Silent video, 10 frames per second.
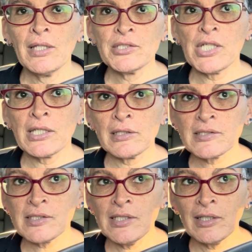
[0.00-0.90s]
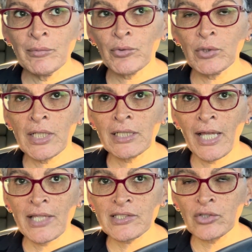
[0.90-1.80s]
She can see them through the
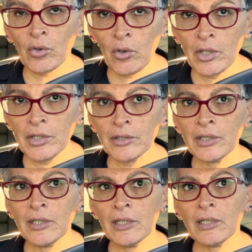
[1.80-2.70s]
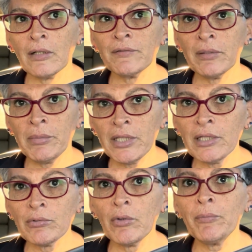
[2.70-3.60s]
glass door of the media
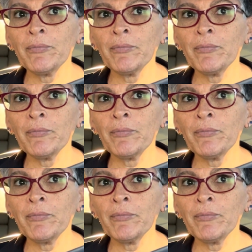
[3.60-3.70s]
room.